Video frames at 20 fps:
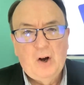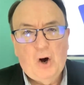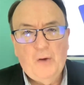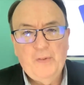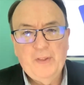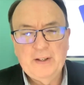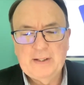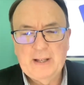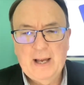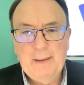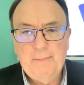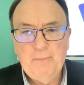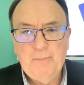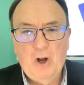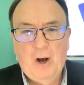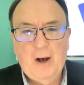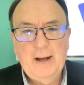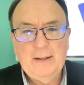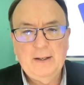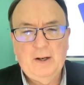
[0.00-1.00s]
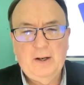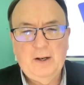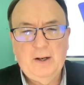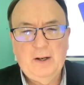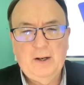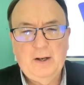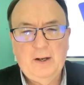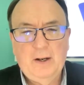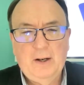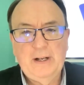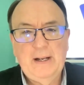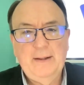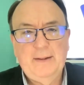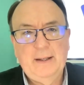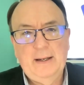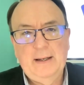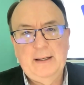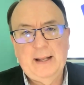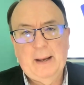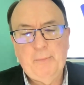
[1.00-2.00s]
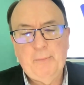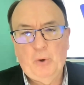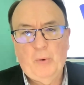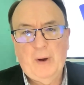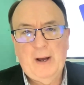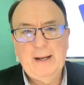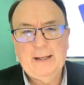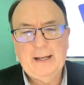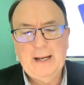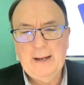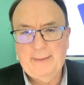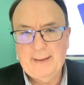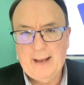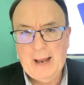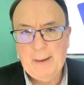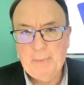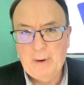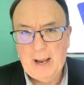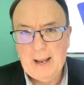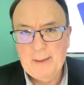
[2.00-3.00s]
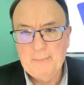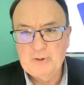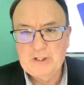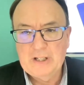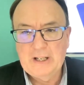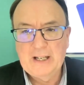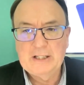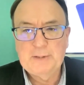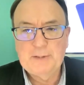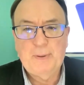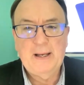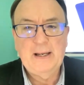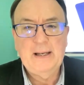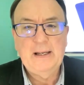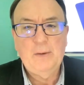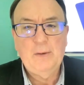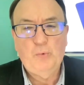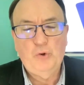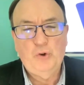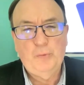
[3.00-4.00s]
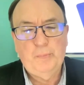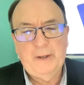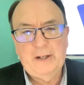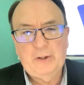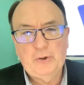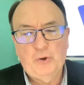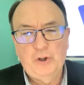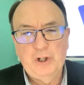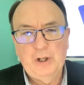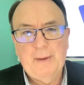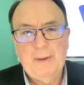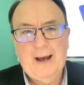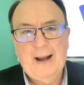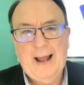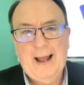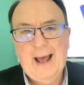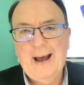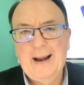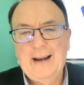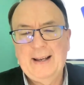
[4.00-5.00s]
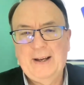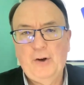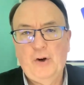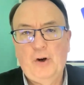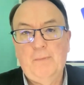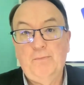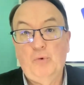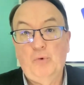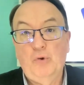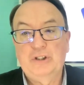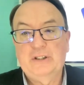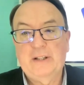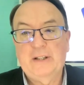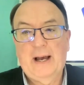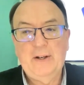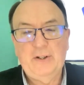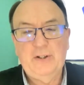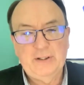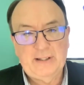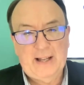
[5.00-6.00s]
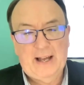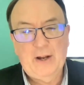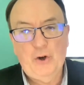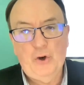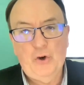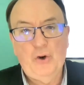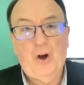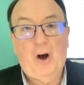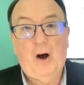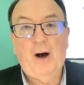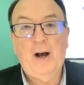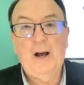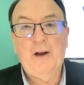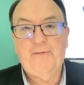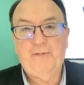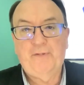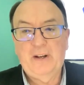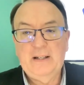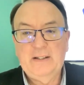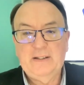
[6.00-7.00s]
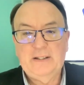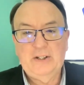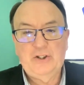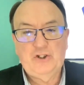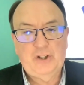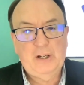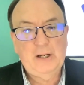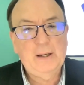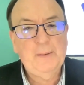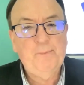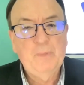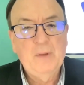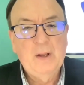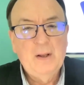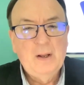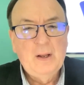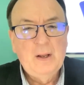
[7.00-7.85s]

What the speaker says: On the same night, on the 14th in WA, Keith Abraham, CSP, will be talking about how to get on more stages and earn higher fees this year.